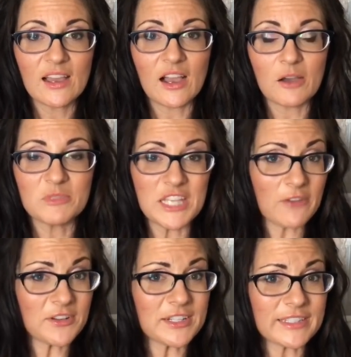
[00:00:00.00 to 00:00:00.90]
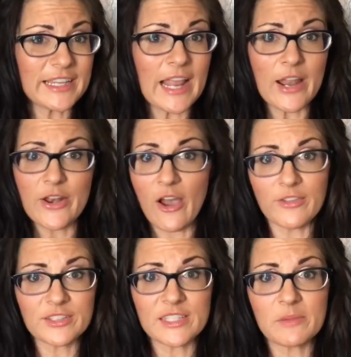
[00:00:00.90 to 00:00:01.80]
Um, definitely
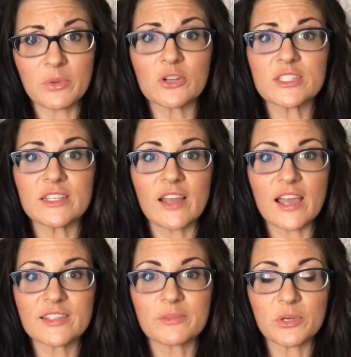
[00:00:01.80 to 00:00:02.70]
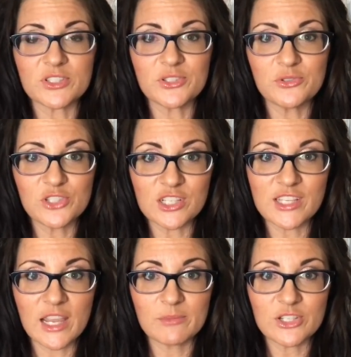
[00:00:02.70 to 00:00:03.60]
not the same person as the person who just
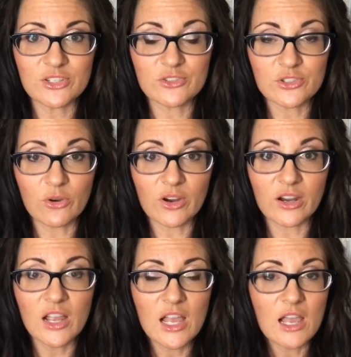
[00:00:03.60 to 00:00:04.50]
came to your door,